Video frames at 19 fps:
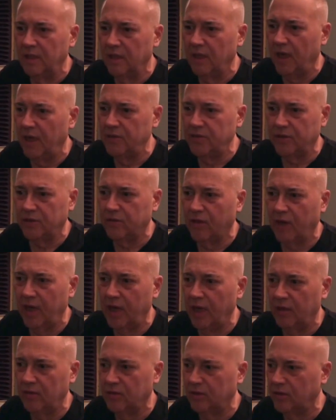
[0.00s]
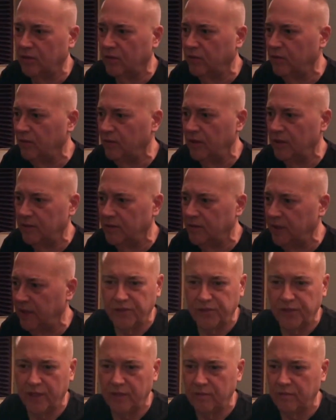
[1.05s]
I just cried out to the Lord
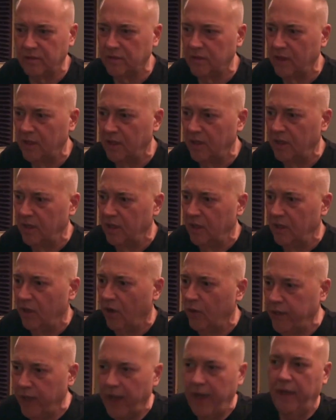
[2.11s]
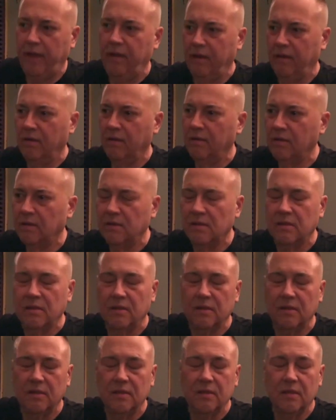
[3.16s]
and said, okay,
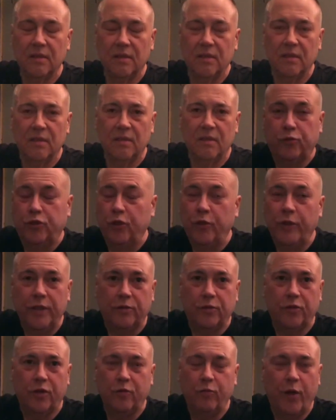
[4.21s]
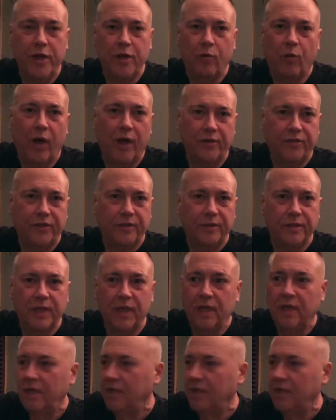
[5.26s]
do it the way you want to.